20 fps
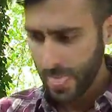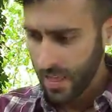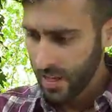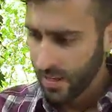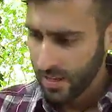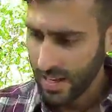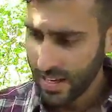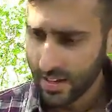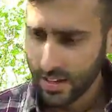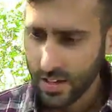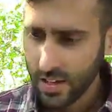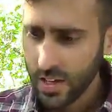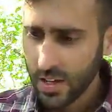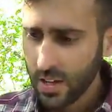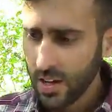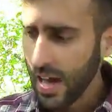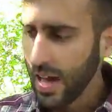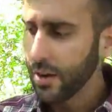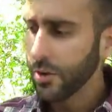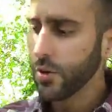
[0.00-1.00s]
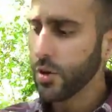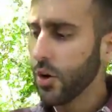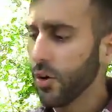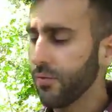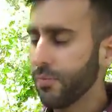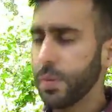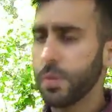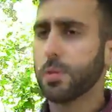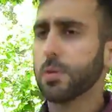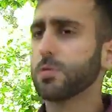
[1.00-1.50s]
like, I don't know
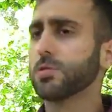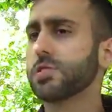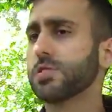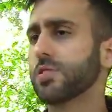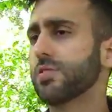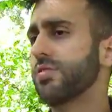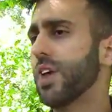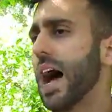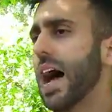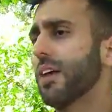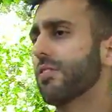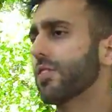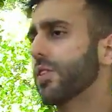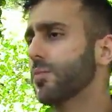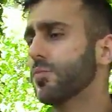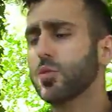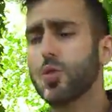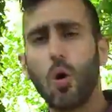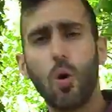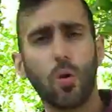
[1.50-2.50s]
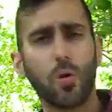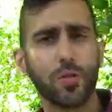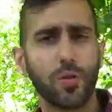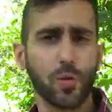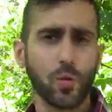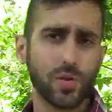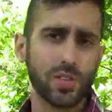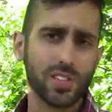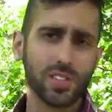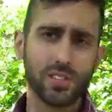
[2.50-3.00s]
if people would survive what I'm going
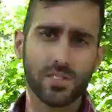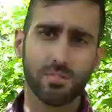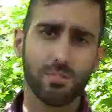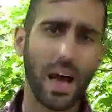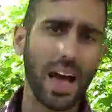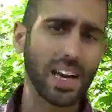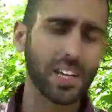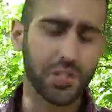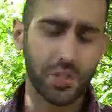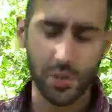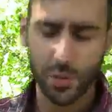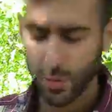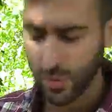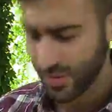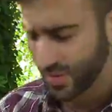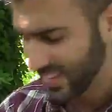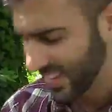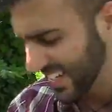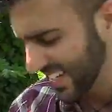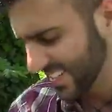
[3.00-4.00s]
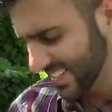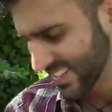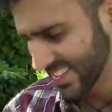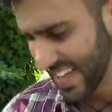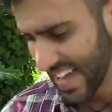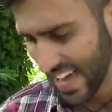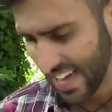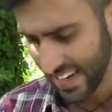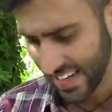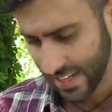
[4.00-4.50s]
through in my shoes and this and that.